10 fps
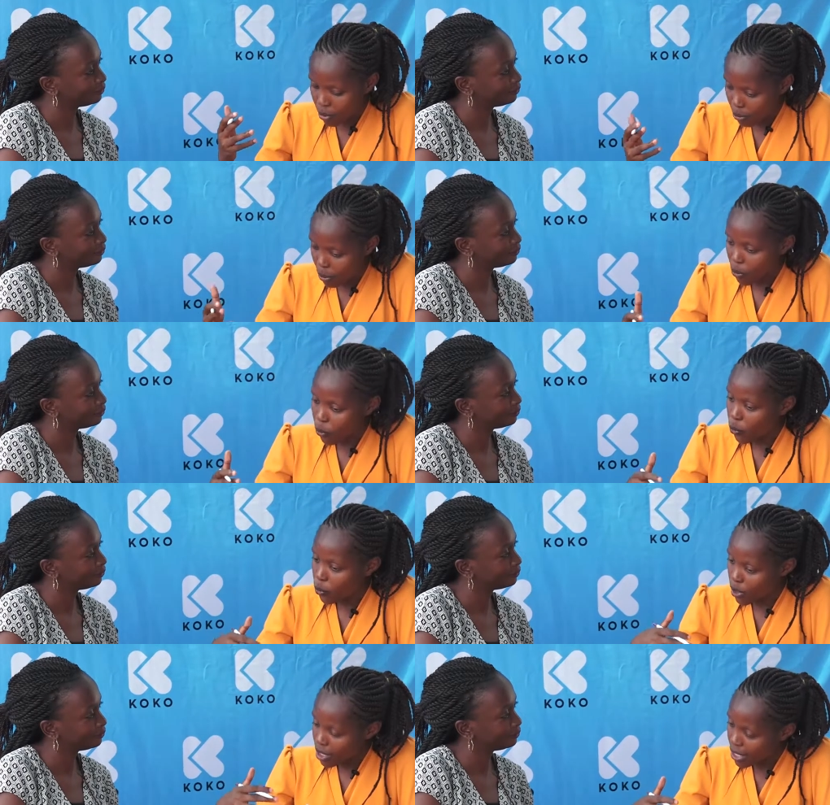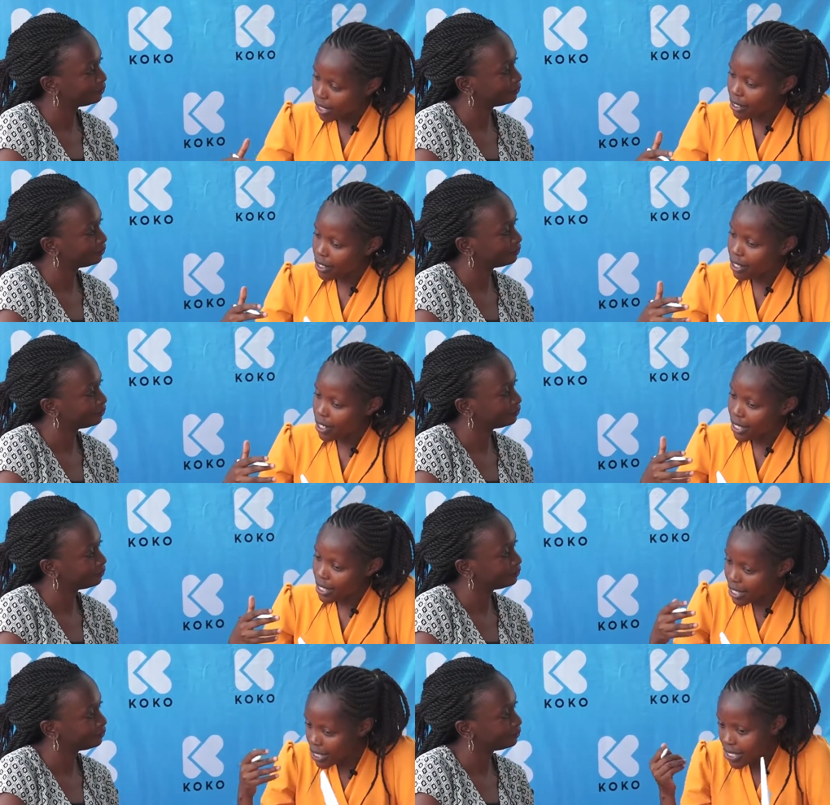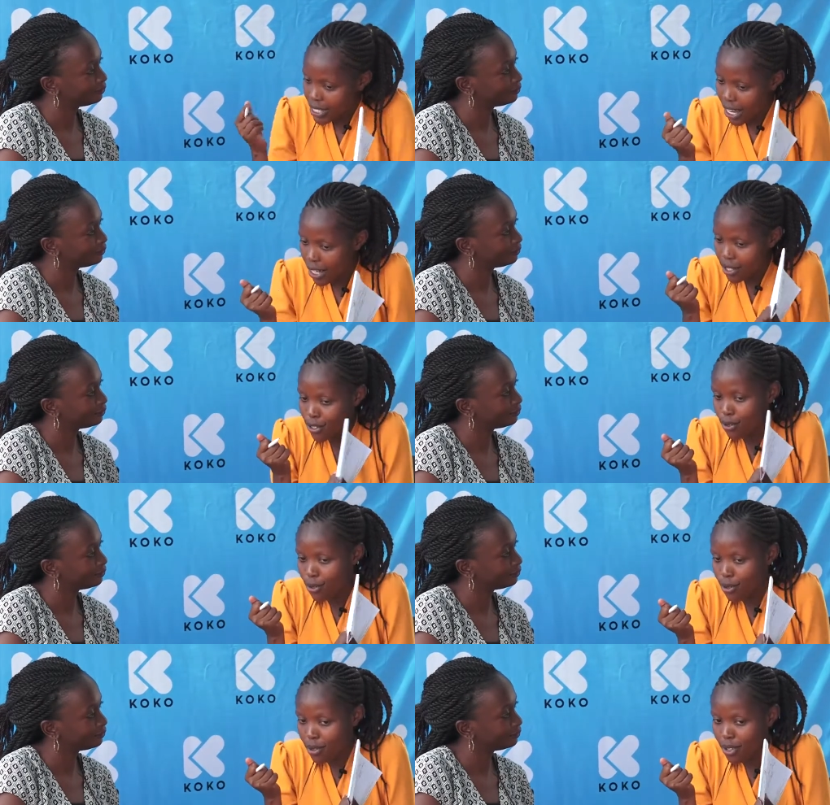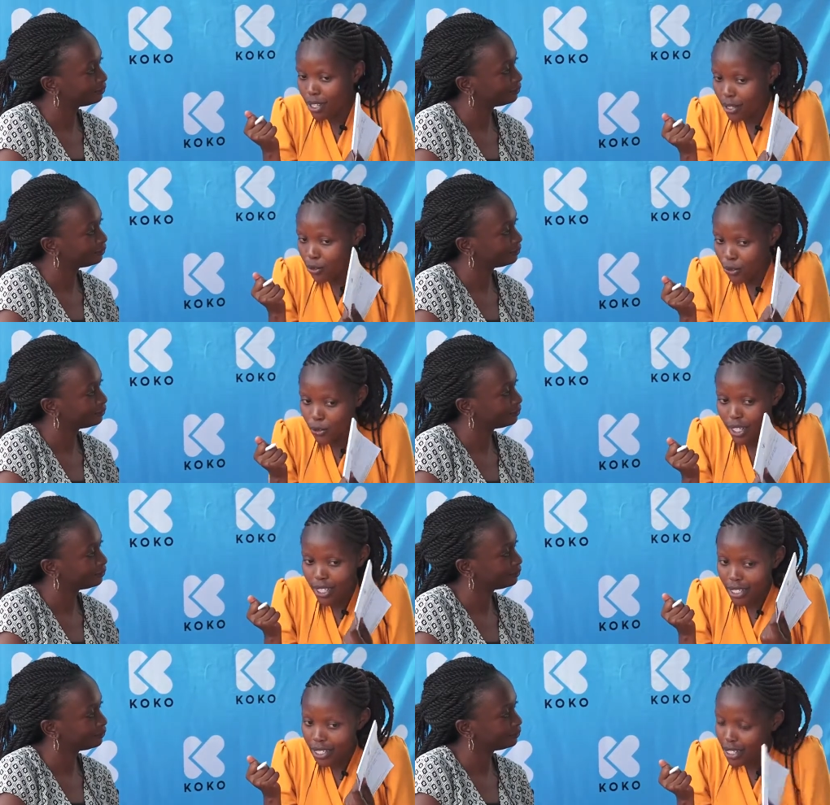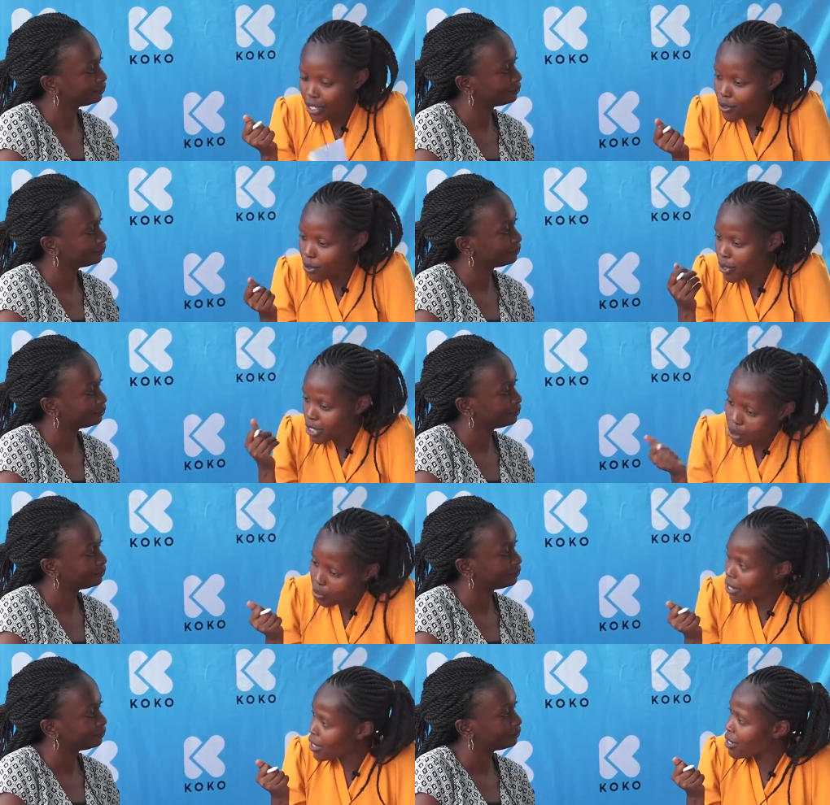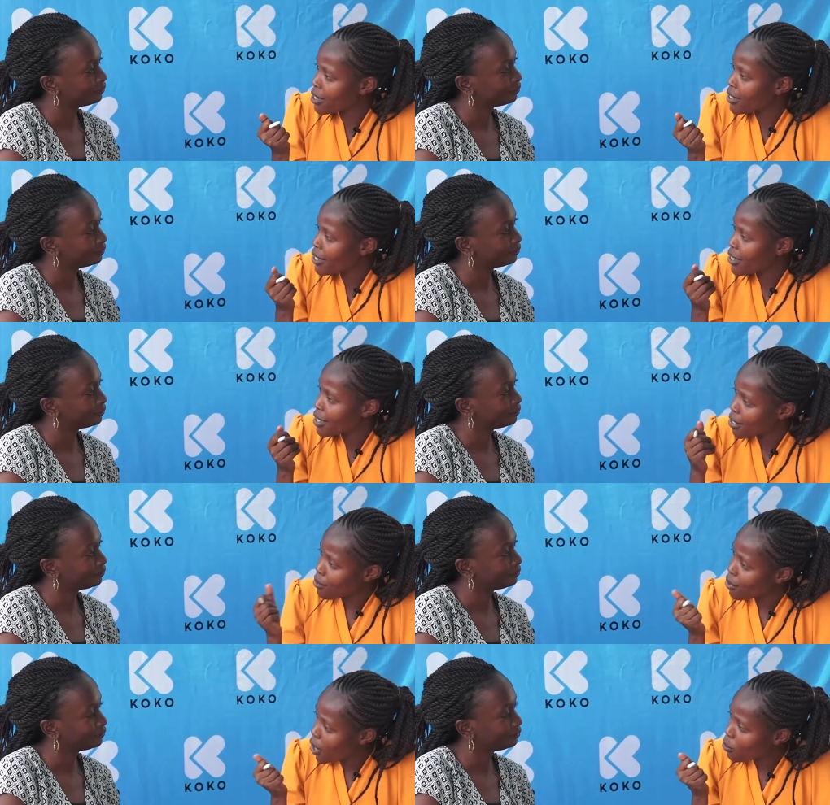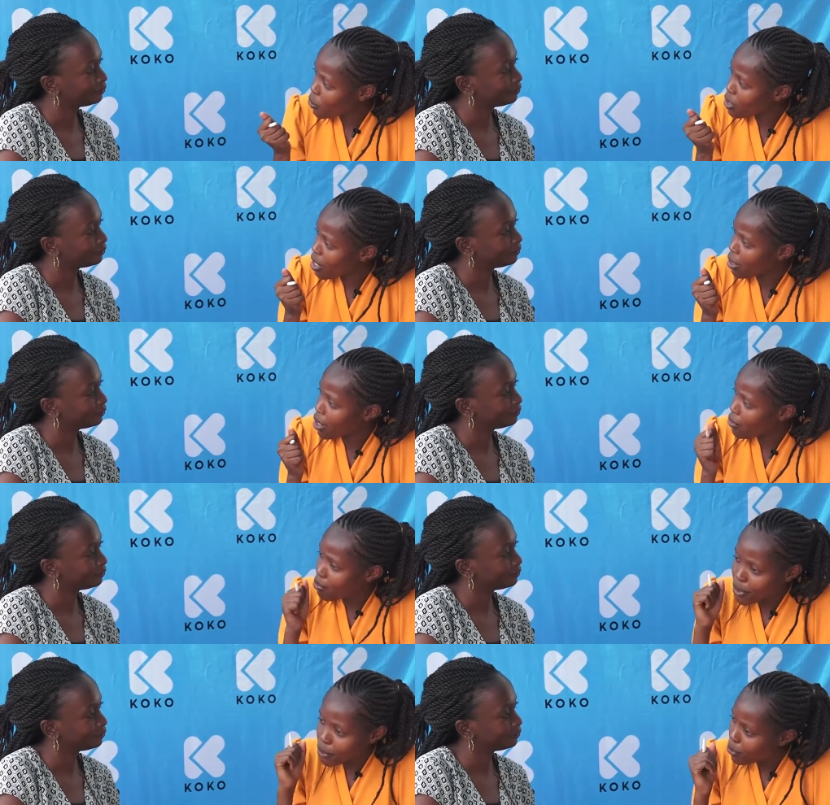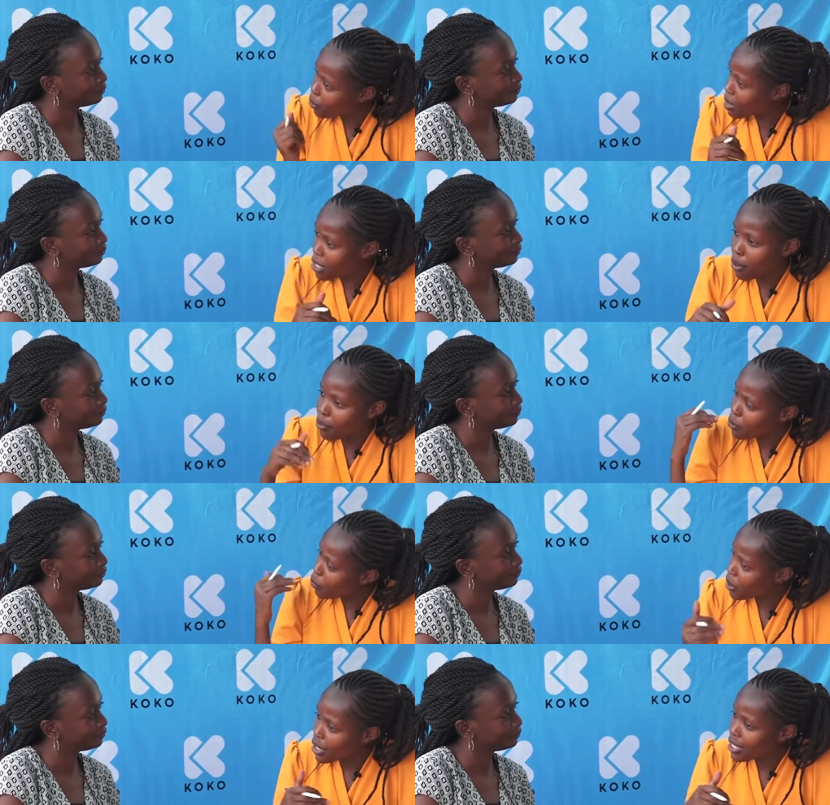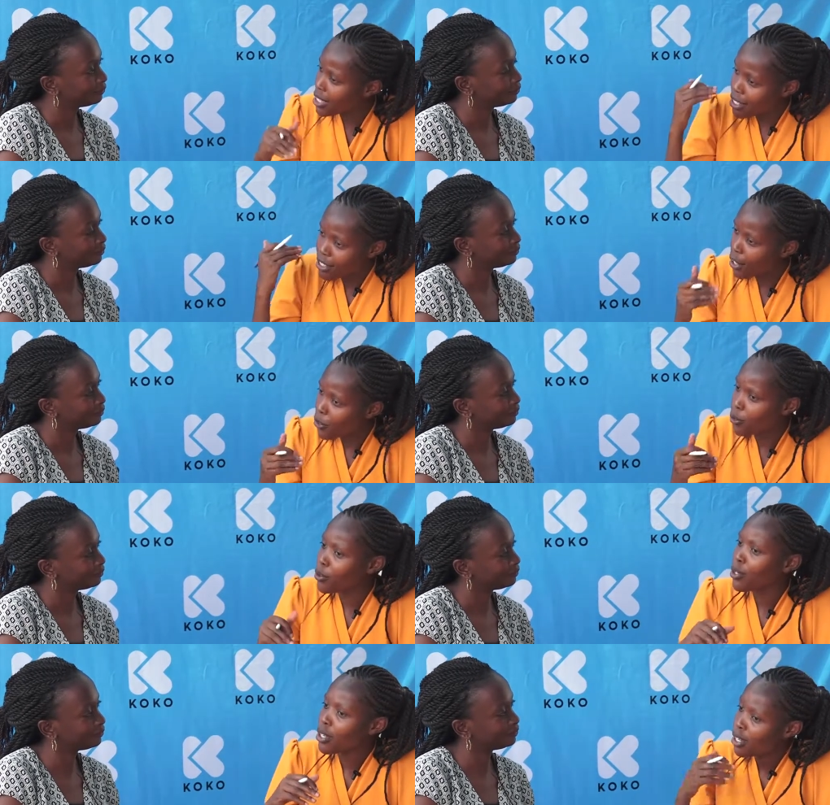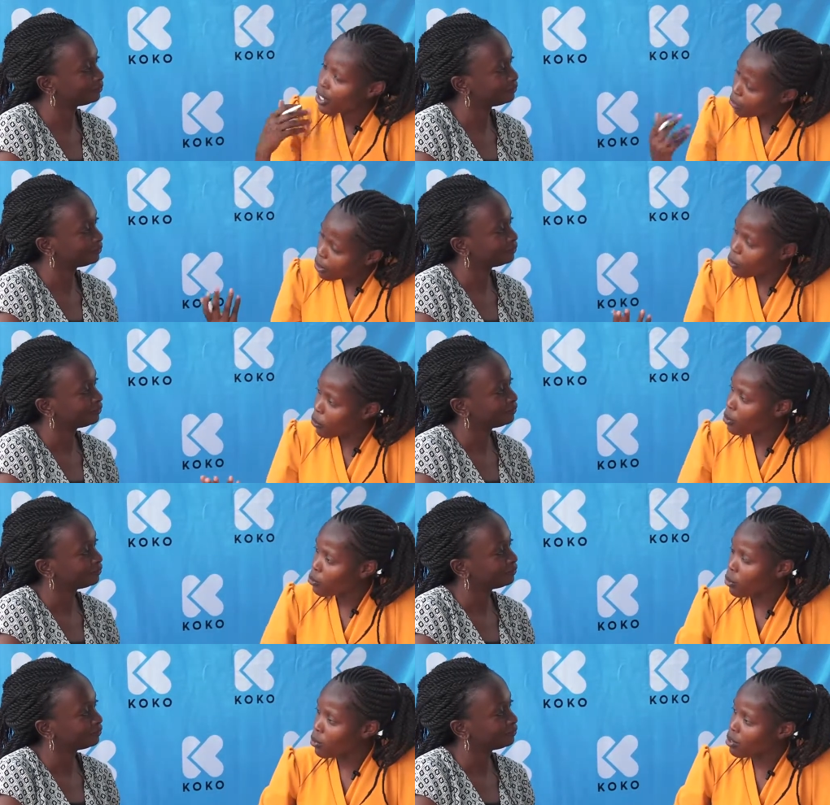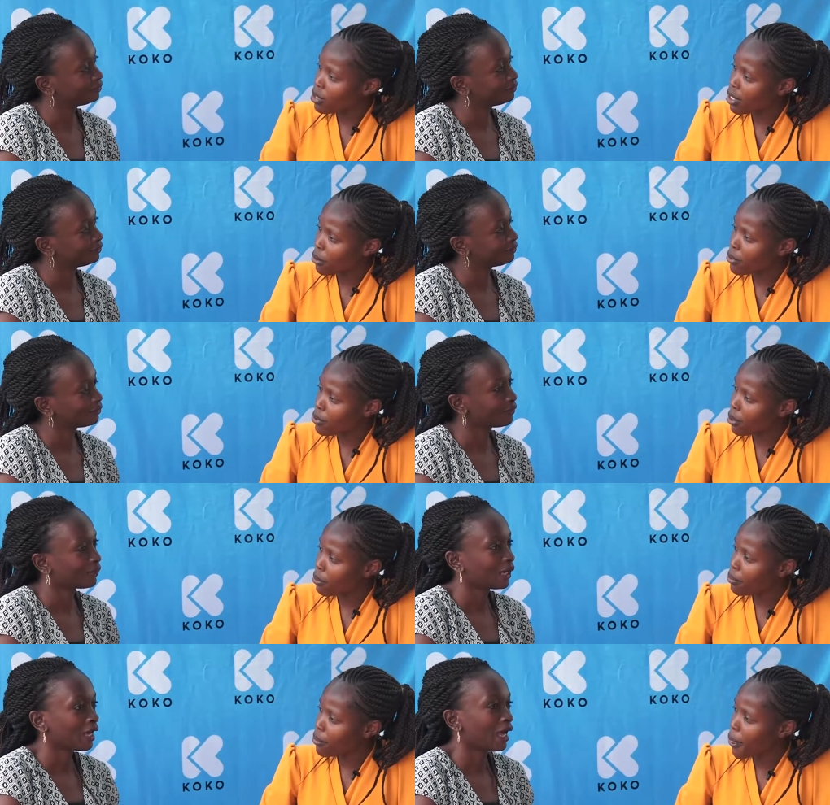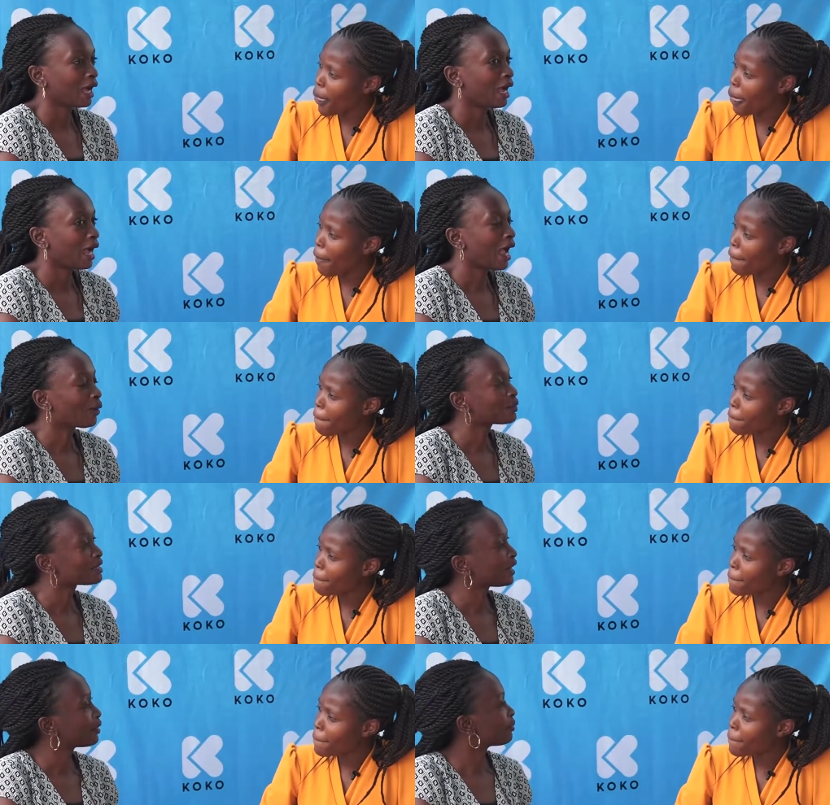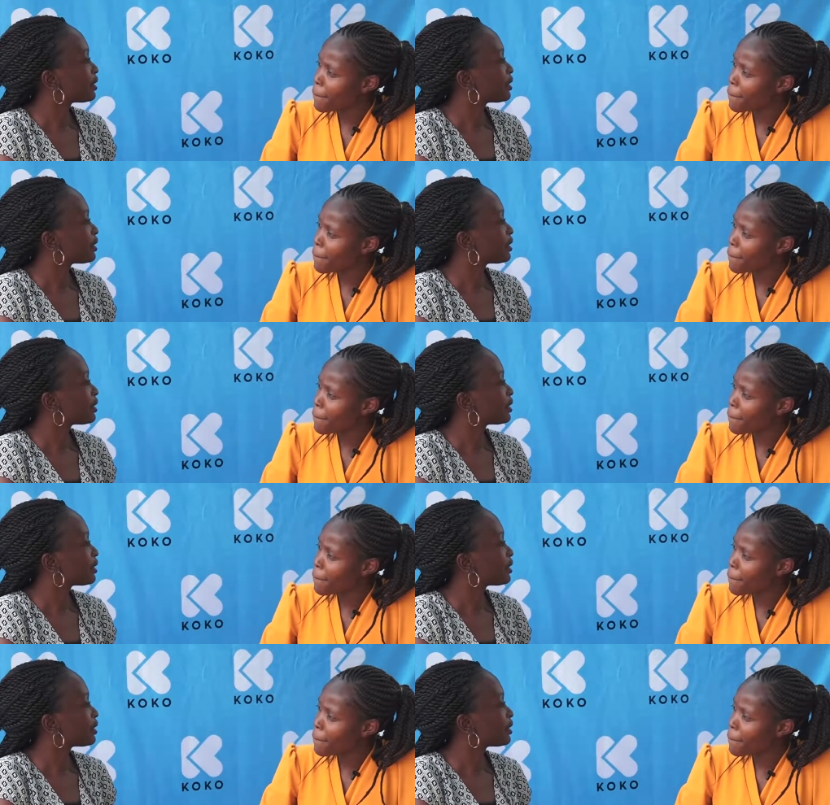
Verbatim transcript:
Speaker 1: those people who still are still stuck to the notion that, you know, timber and firewood have uh, been brought up knowing this and charcoal? What, what would you say to them?
Speaker 2: I would say